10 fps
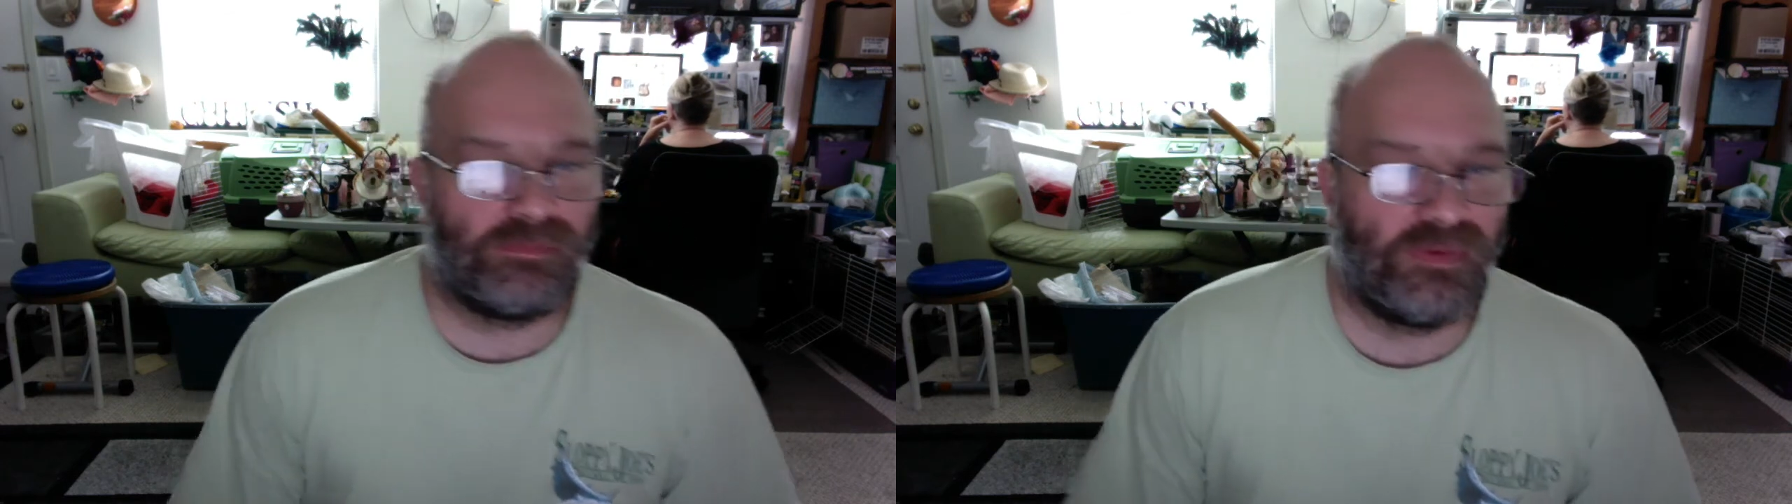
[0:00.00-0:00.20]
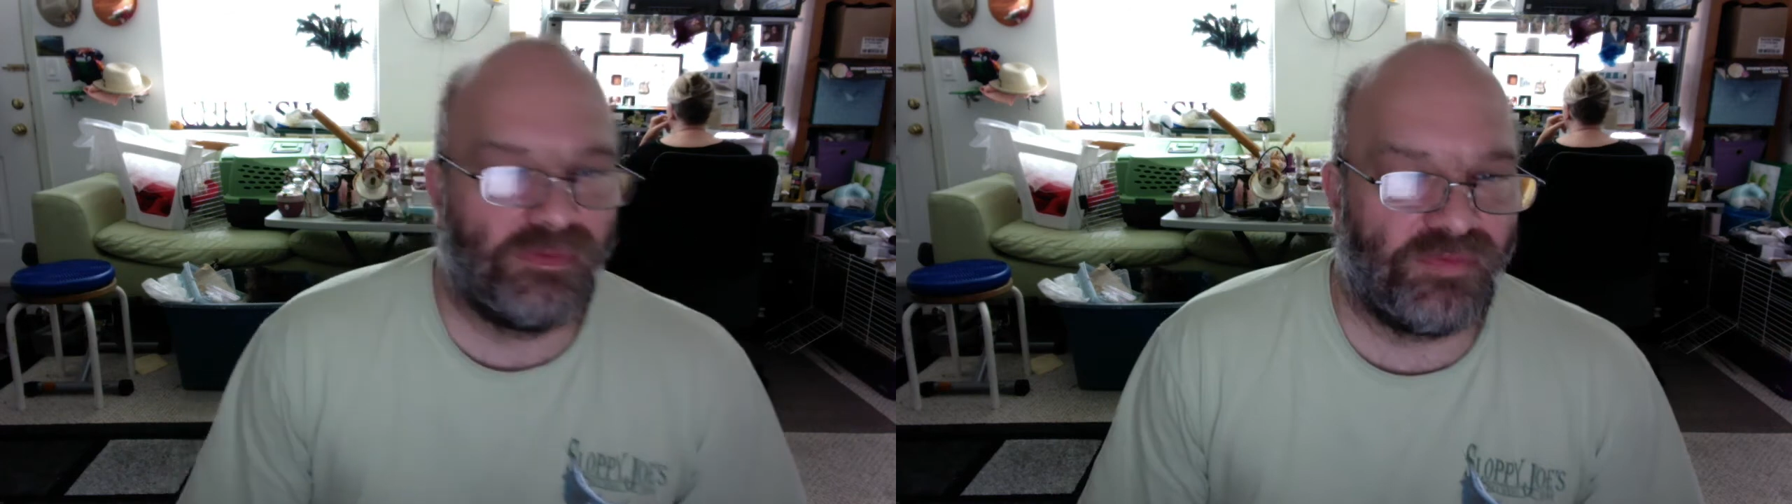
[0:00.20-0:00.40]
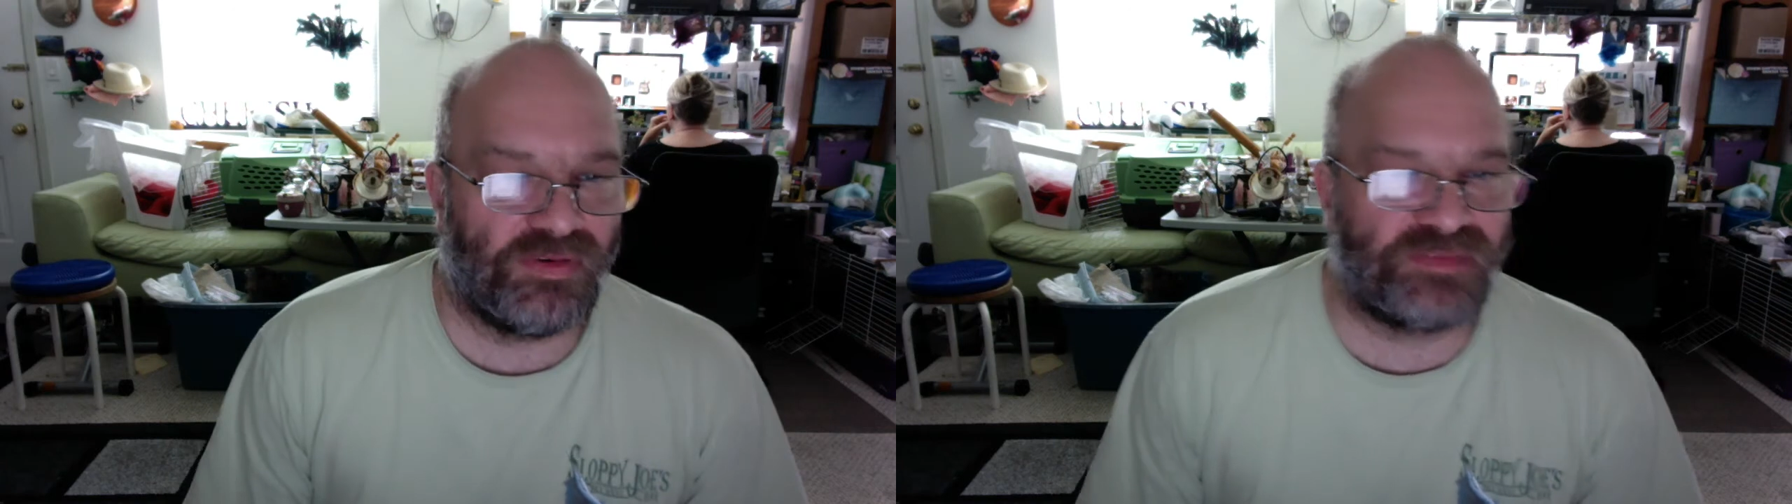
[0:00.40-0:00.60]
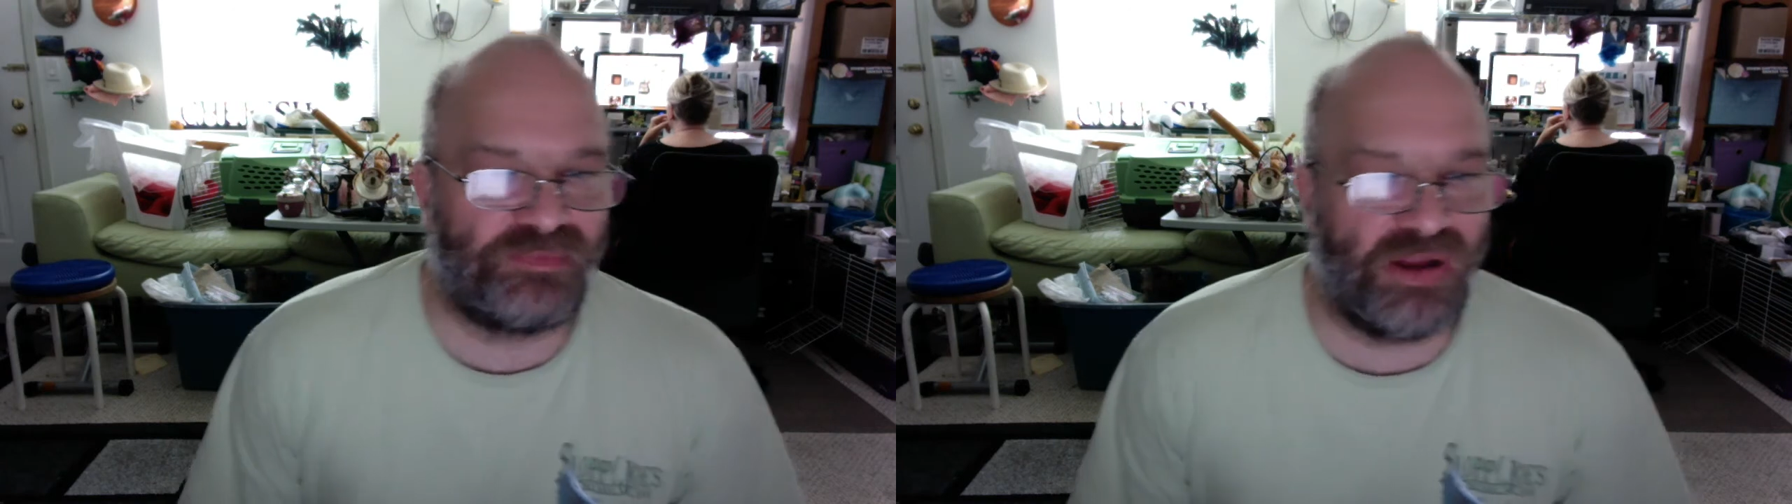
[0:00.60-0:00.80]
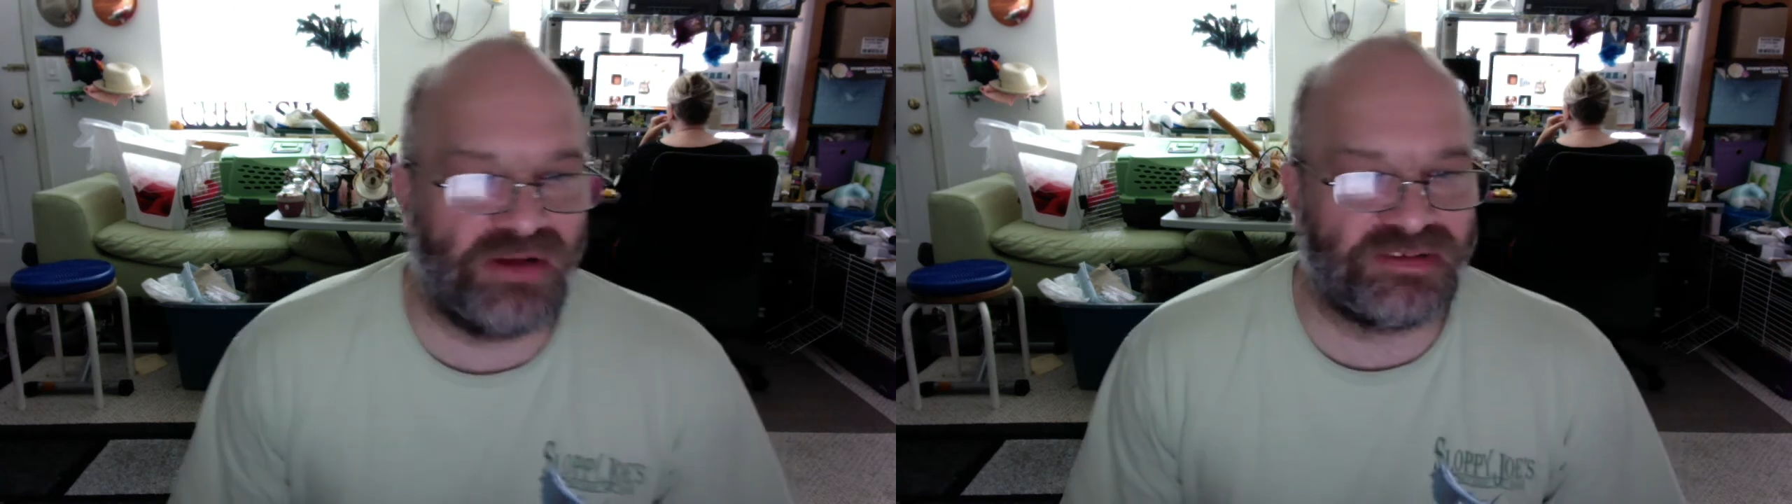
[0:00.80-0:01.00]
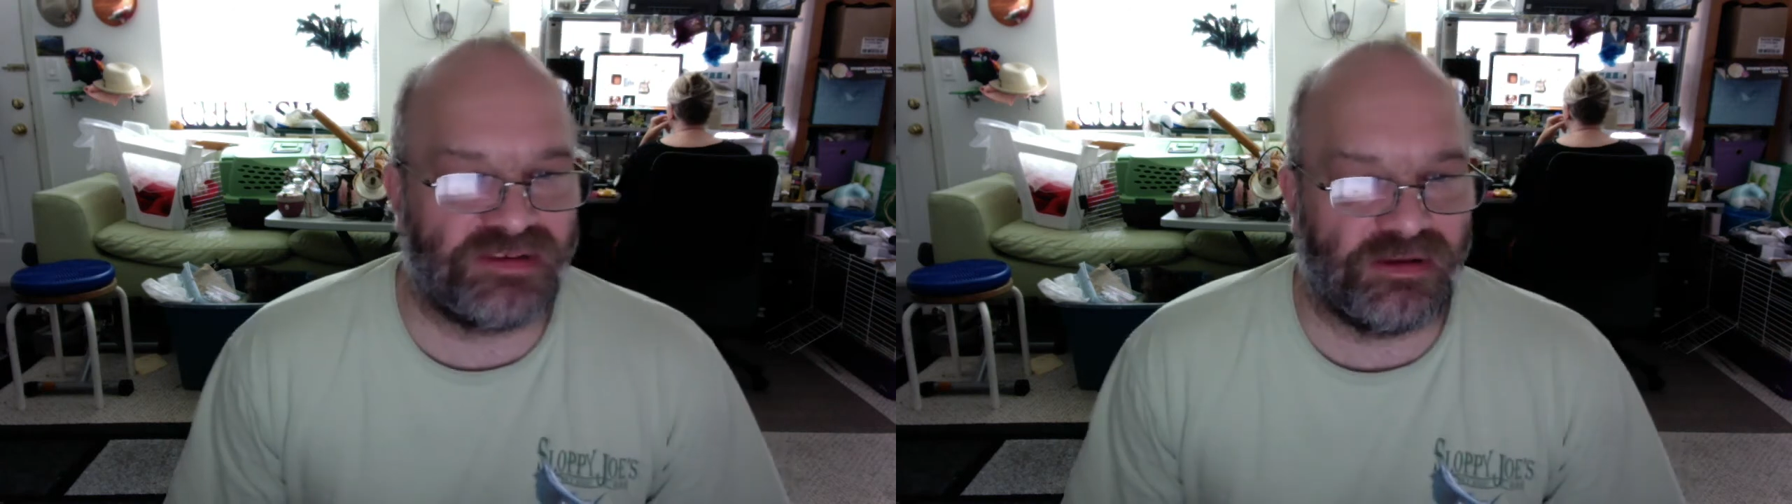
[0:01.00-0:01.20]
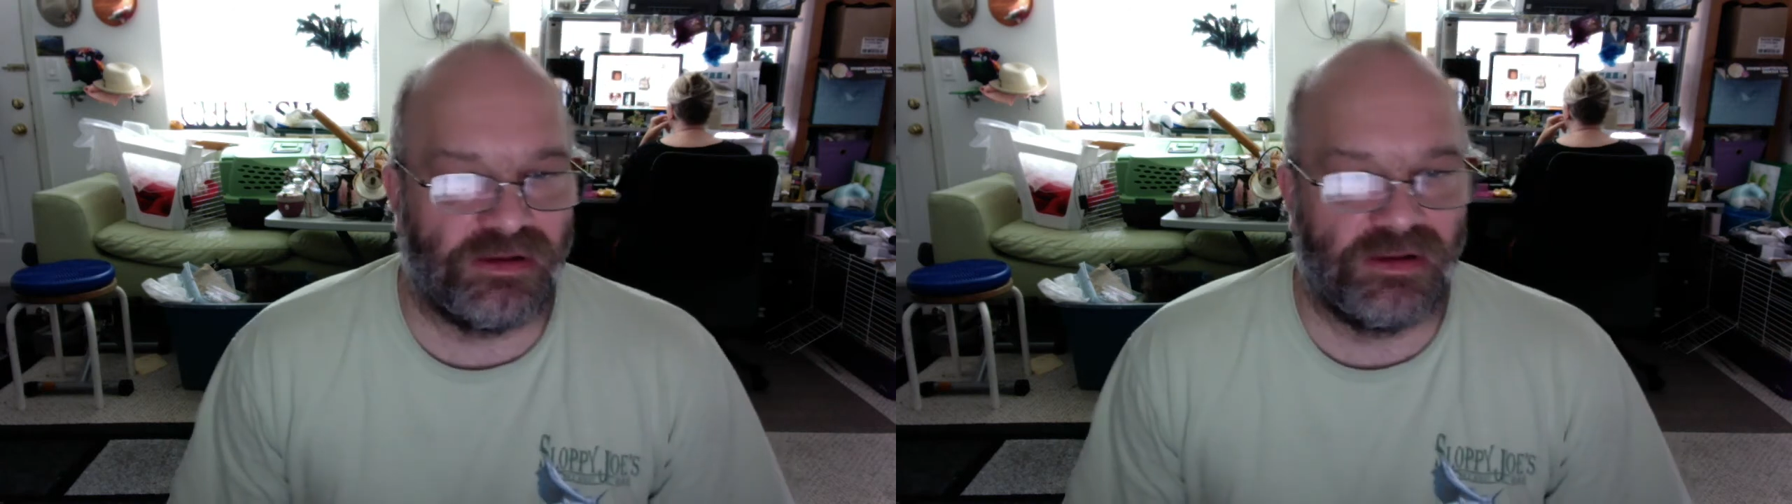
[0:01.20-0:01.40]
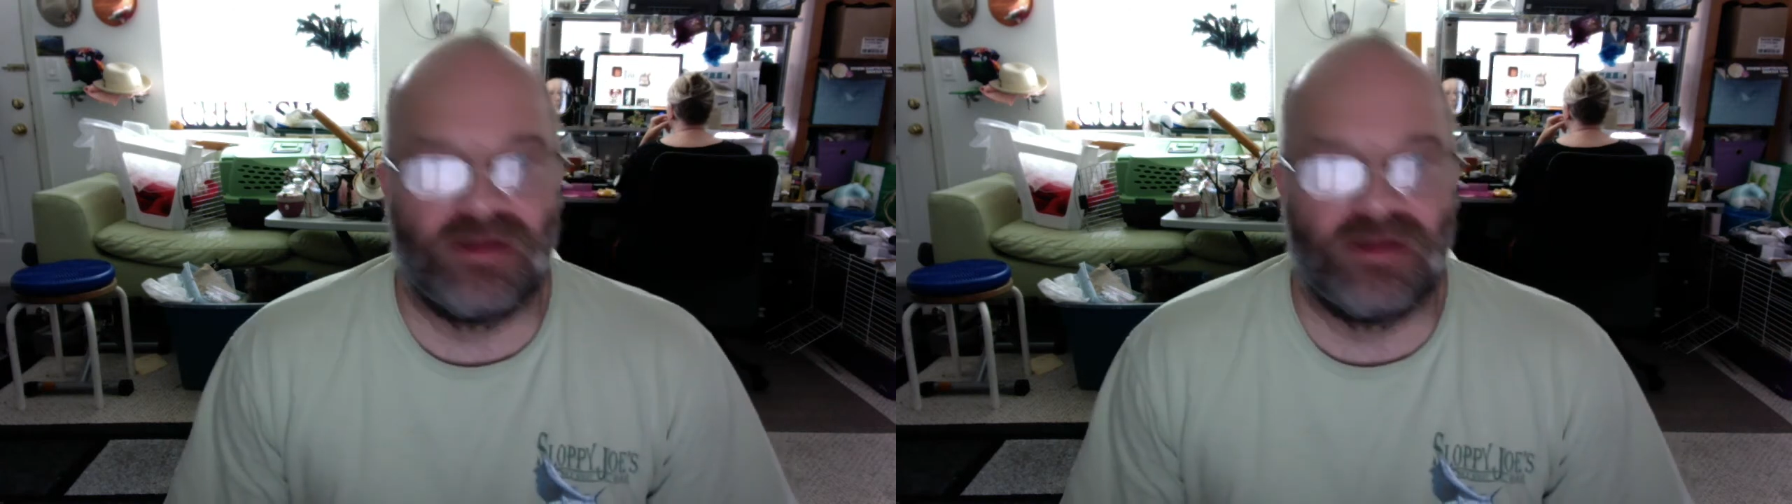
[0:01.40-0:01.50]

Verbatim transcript: First piercing.